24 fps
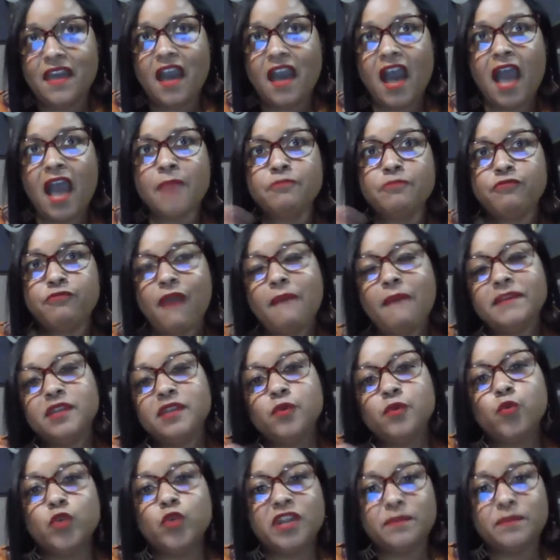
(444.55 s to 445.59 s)
I probably
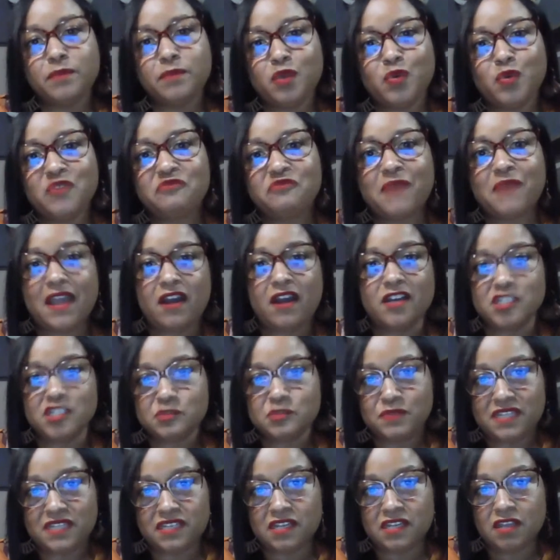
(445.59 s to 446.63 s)
wouldn't be with my
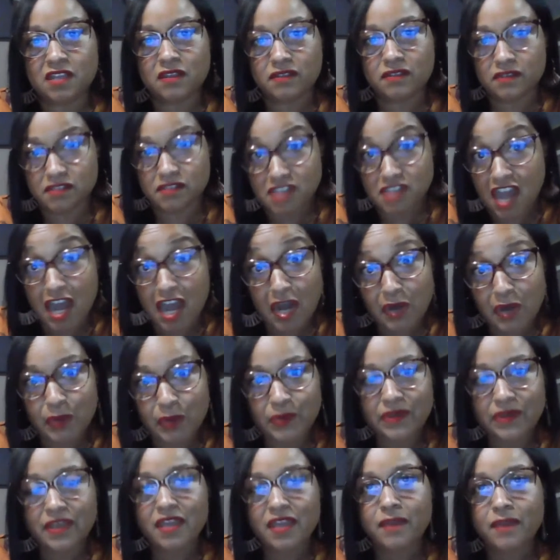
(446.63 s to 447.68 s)
husband now
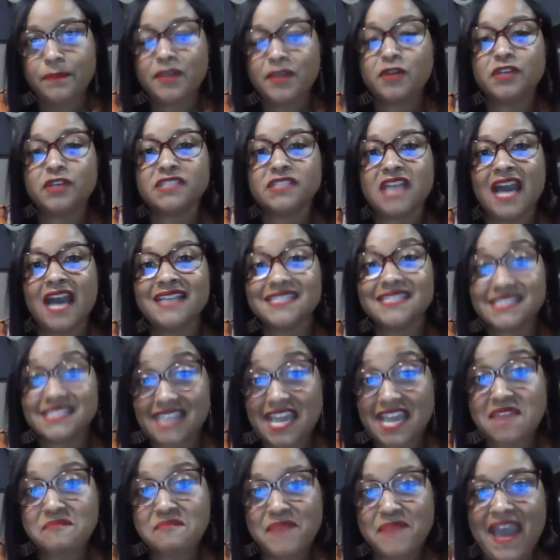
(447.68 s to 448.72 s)
because I
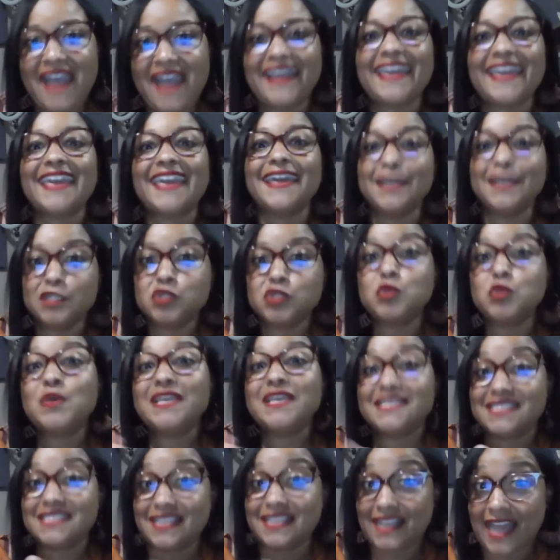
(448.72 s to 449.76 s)
stayed back into
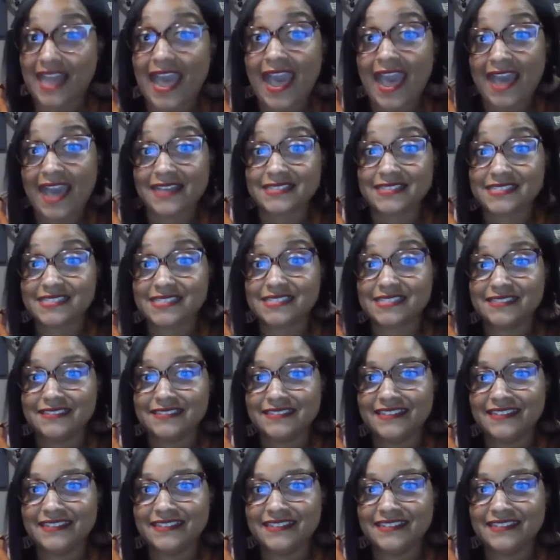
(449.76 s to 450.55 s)
his class.